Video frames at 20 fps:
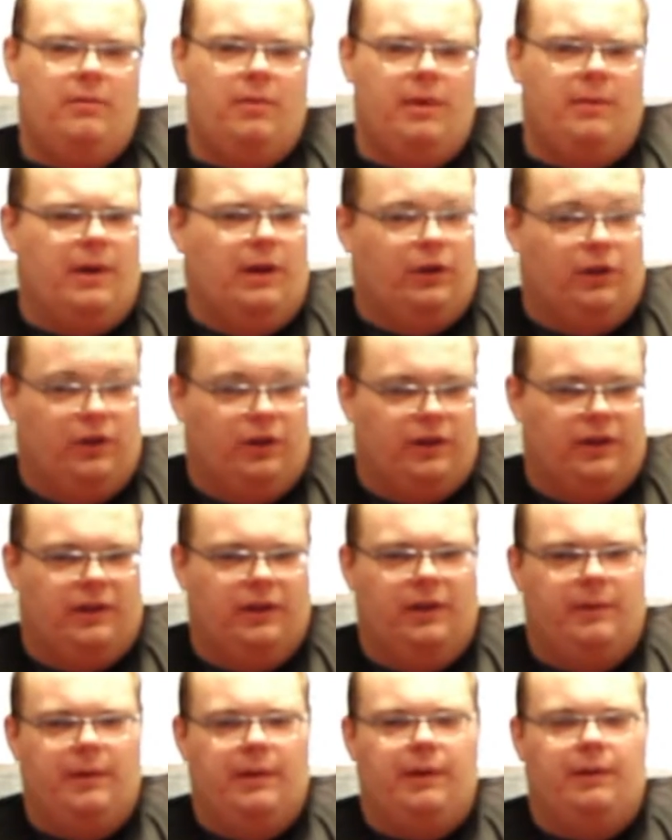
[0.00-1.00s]
Maybe I'll look
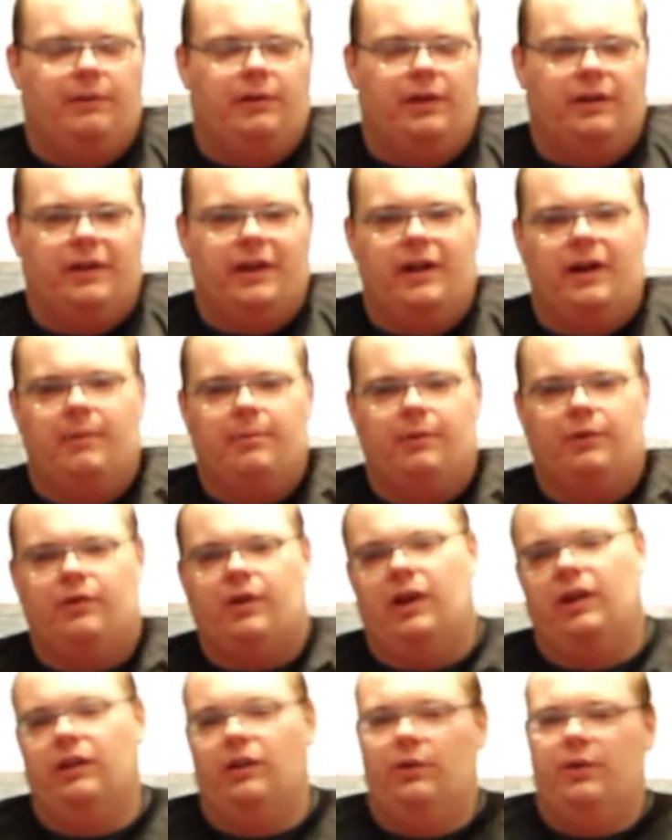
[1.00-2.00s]
that up and
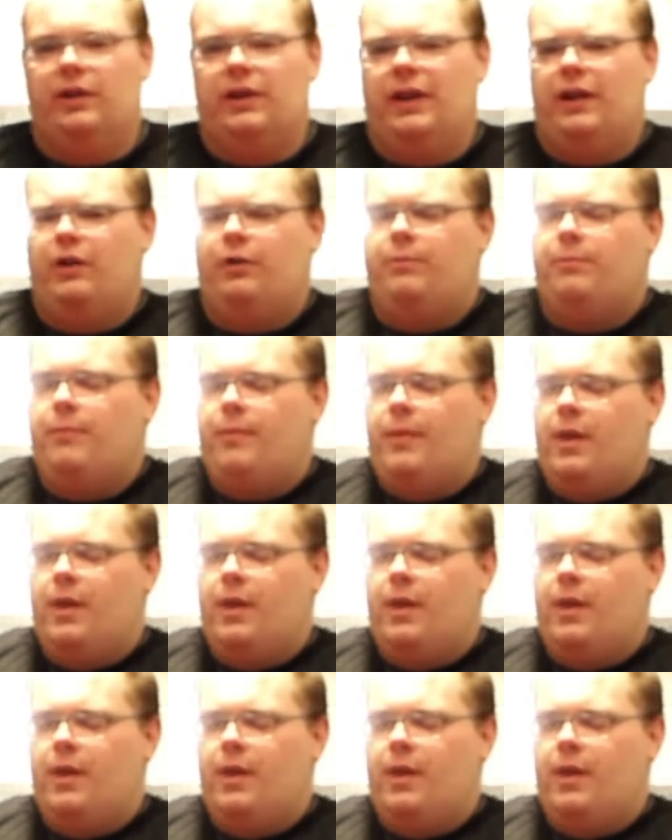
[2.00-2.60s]
try and do it later.